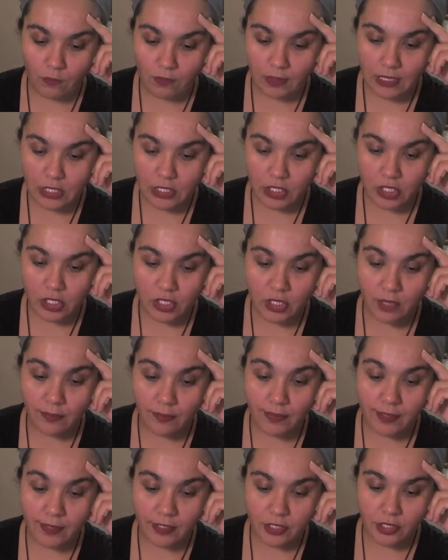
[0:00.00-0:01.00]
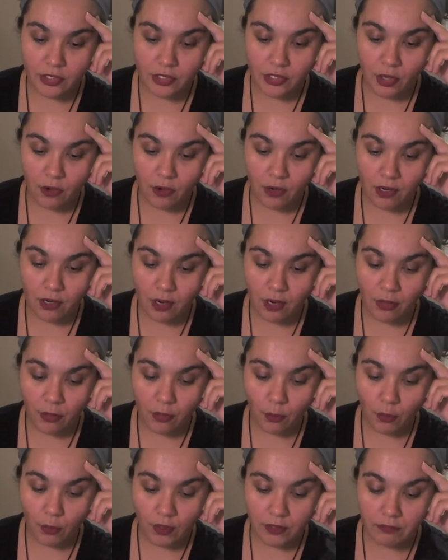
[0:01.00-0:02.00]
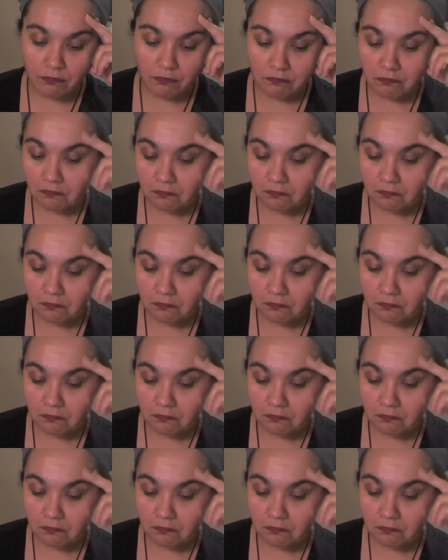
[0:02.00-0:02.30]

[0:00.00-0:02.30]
relationship than to start another one.